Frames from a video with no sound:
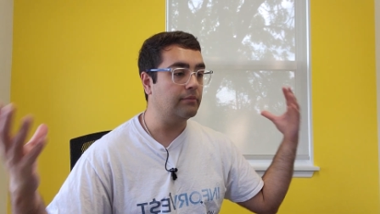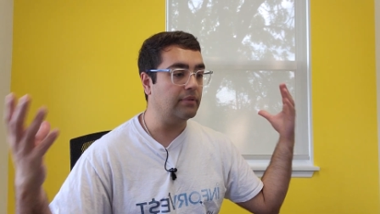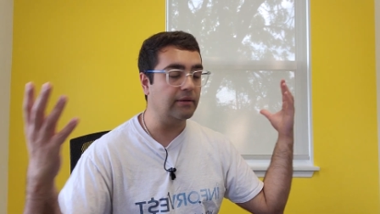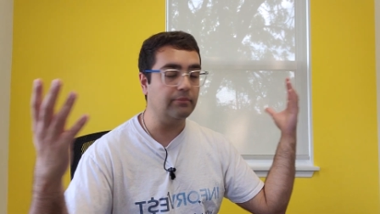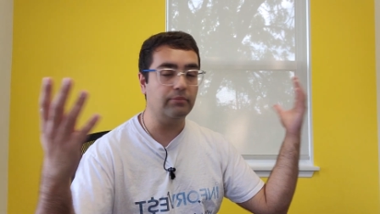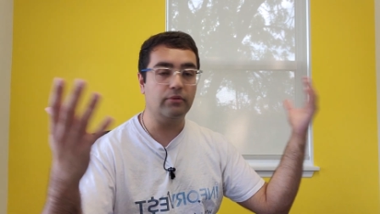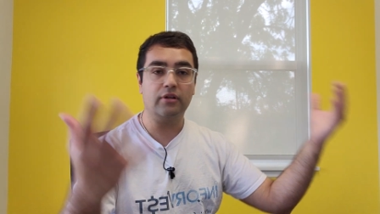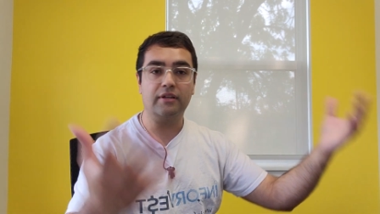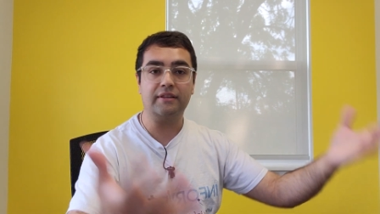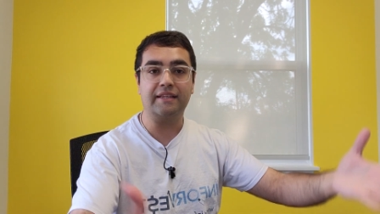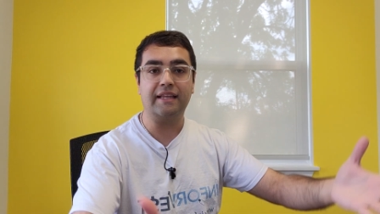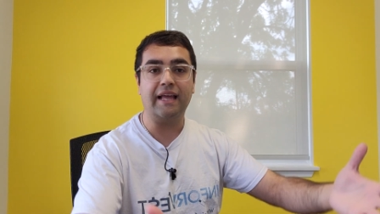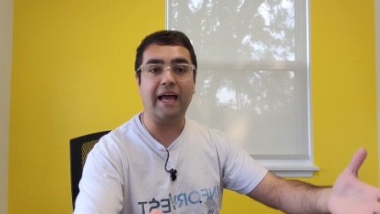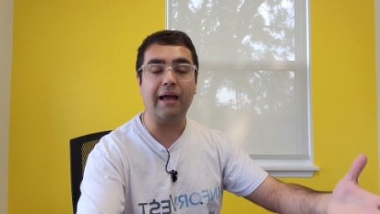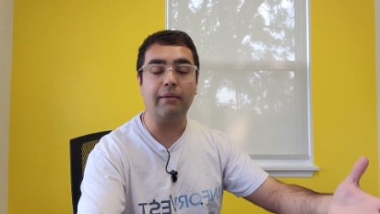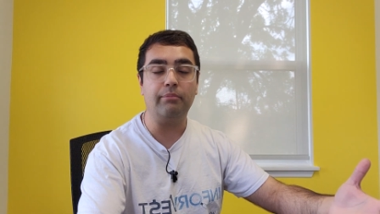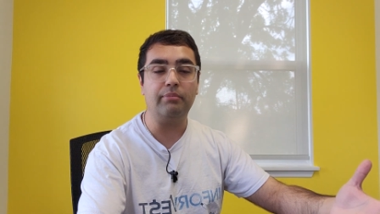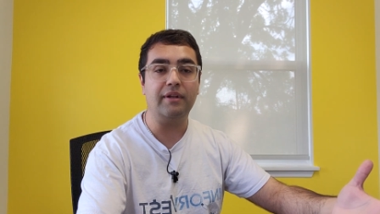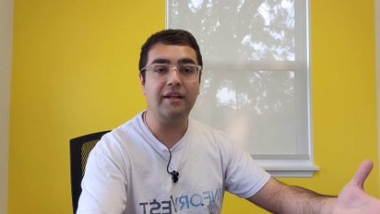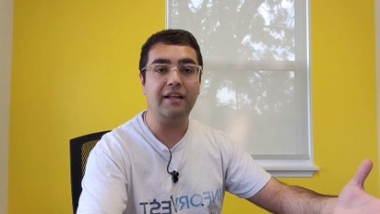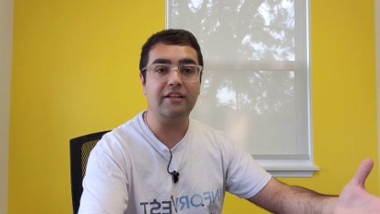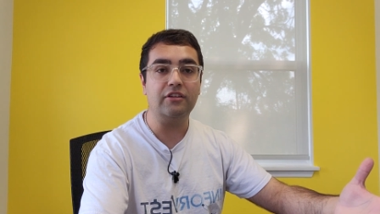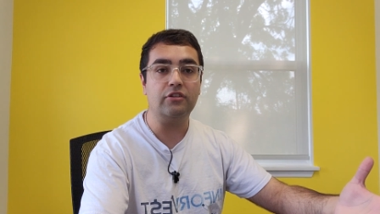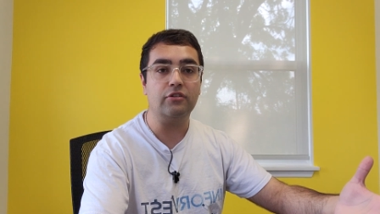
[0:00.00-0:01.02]
People
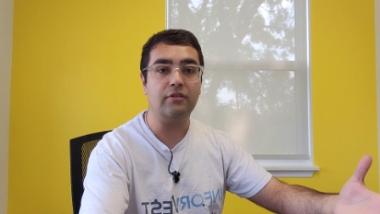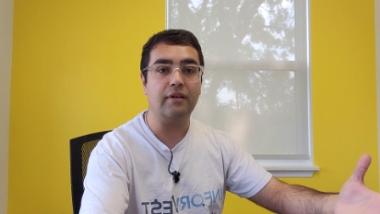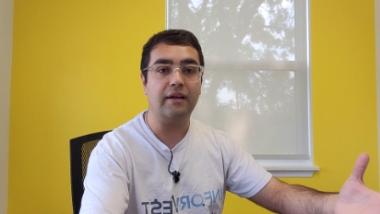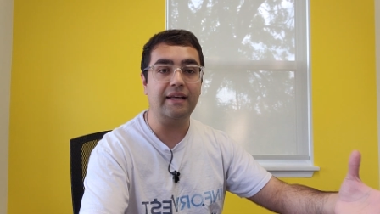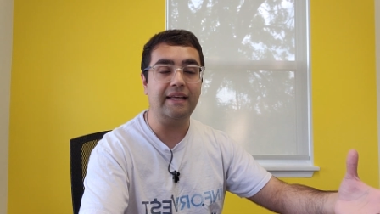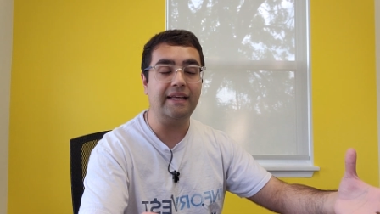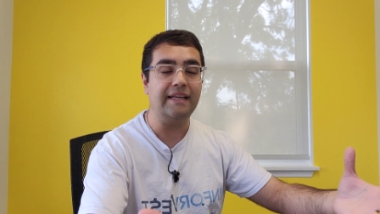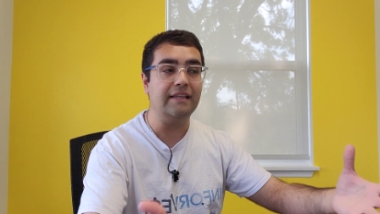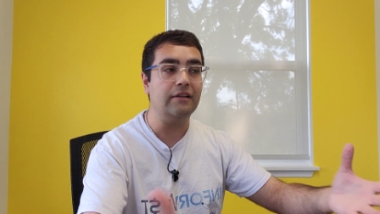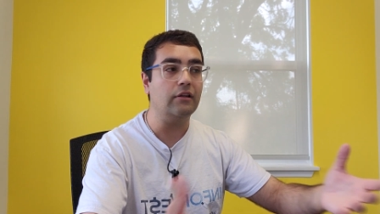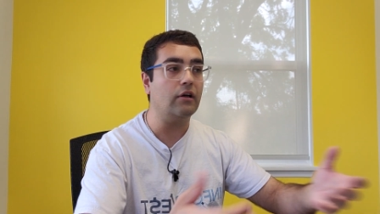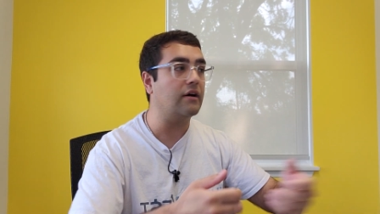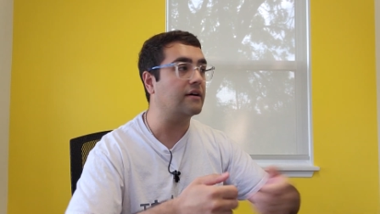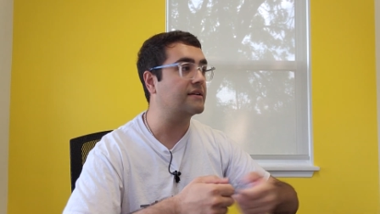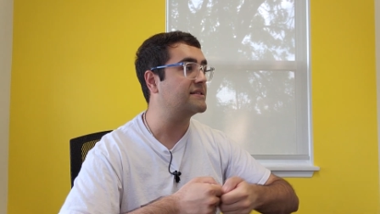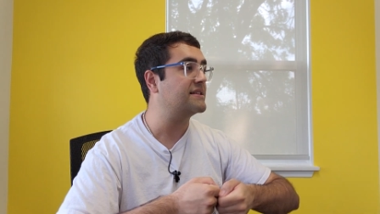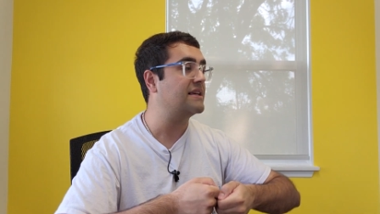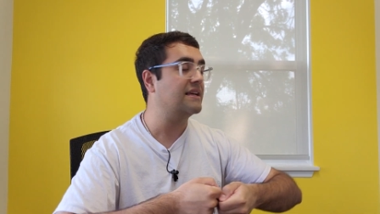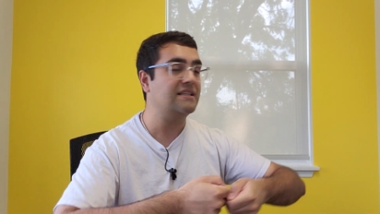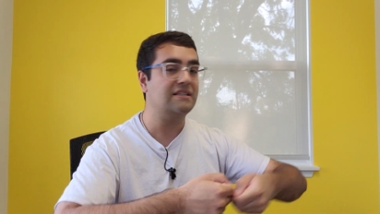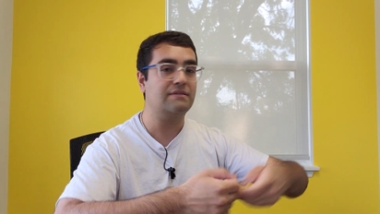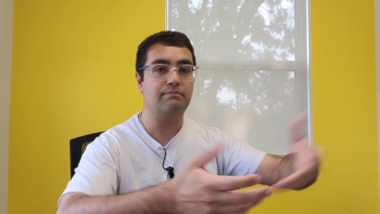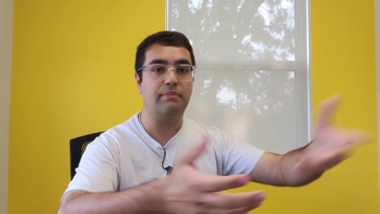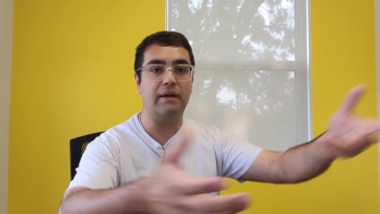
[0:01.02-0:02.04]
tapping into the
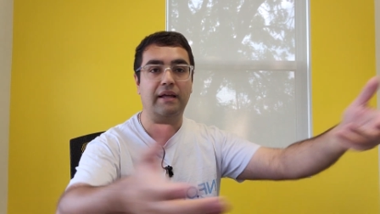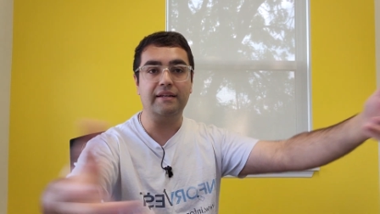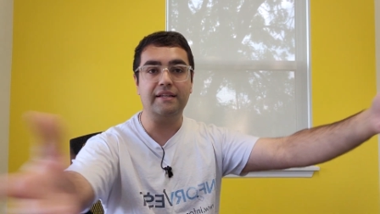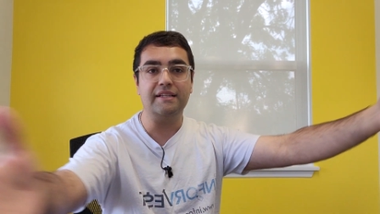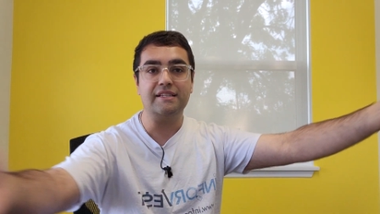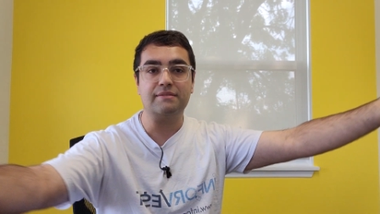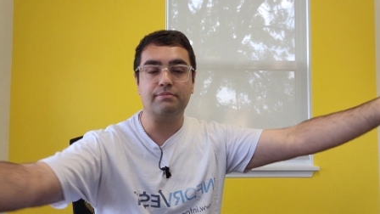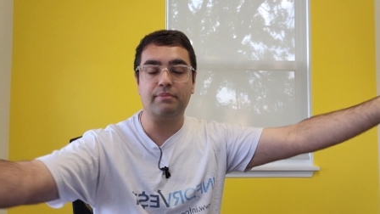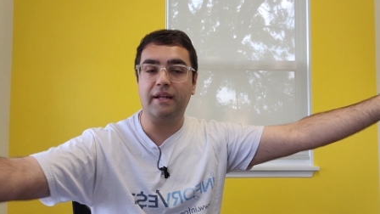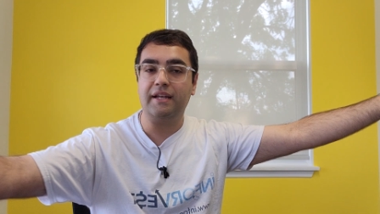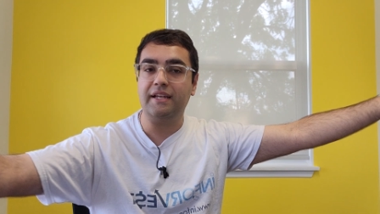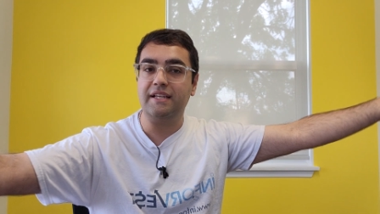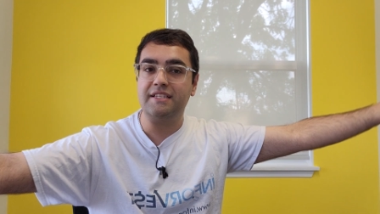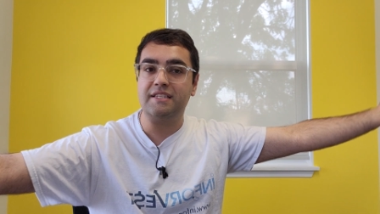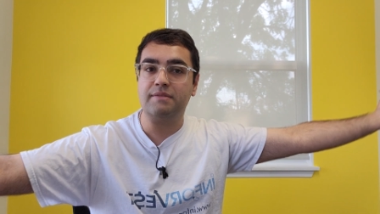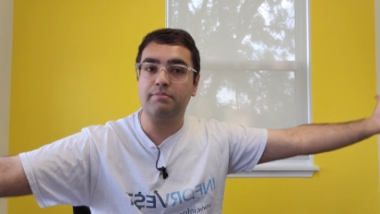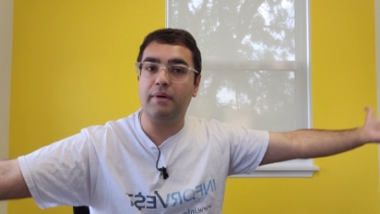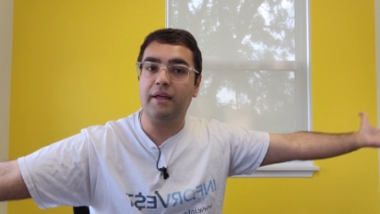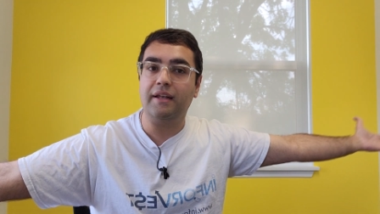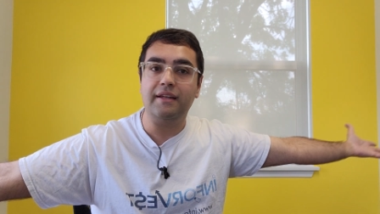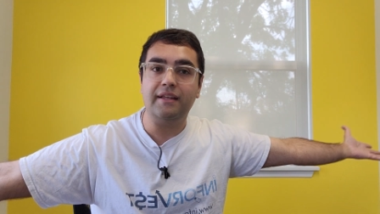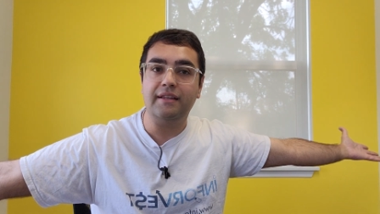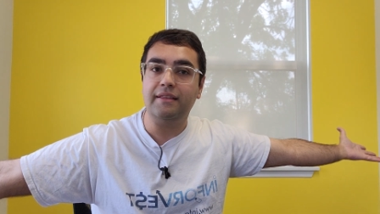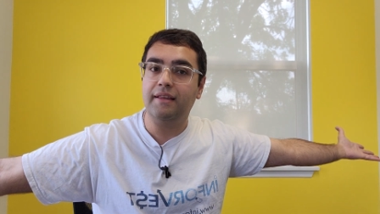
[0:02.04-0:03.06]
HELOCs, spending, spending,
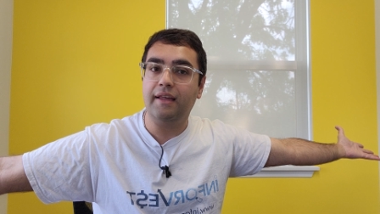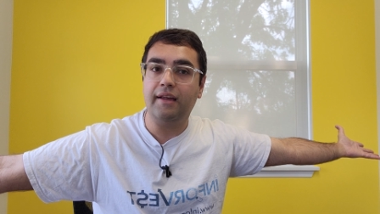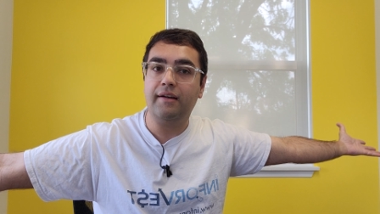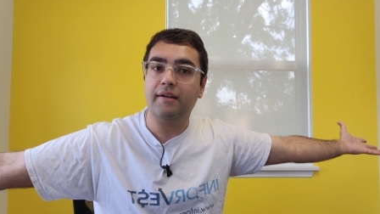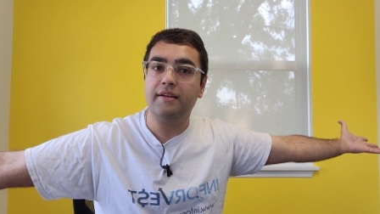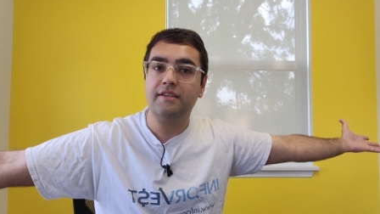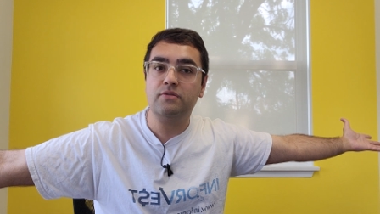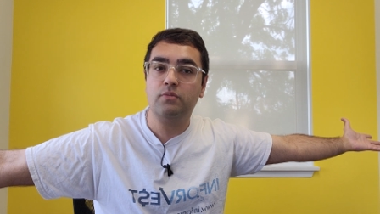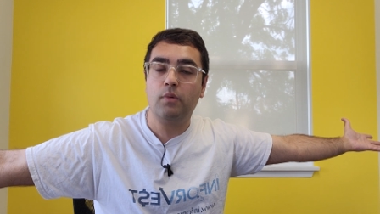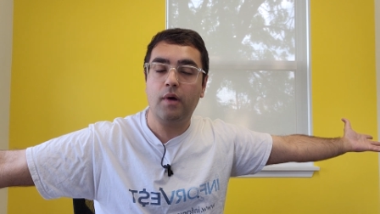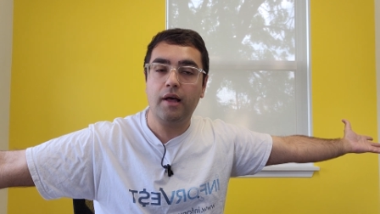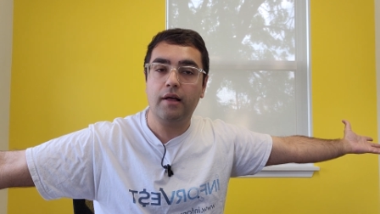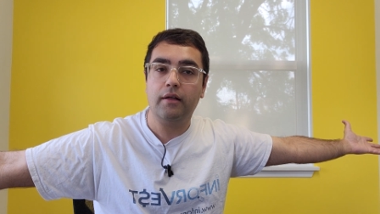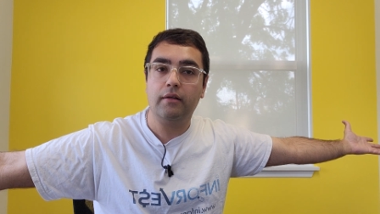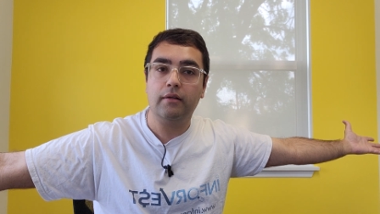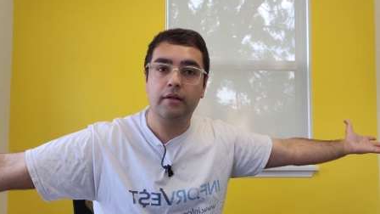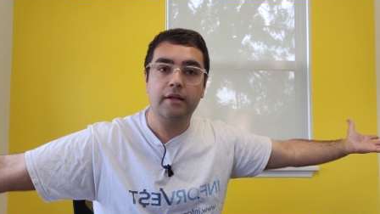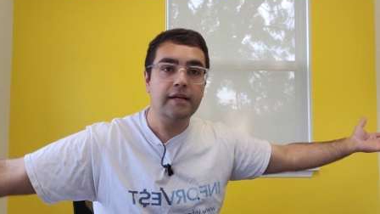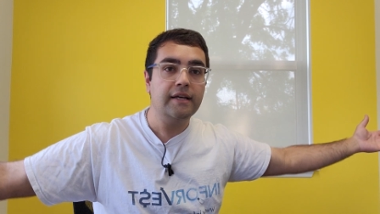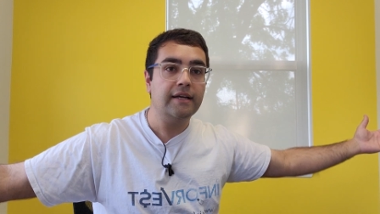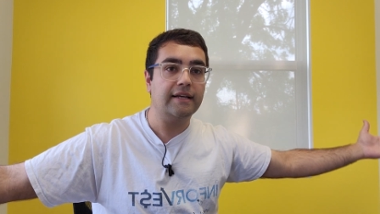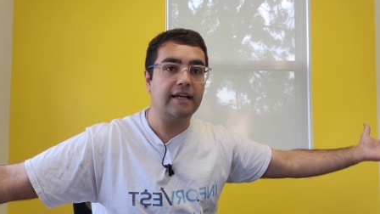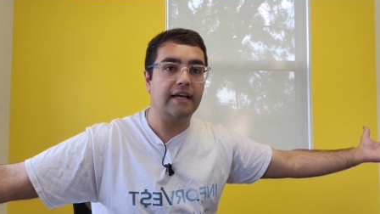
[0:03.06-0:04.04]
spending there as well.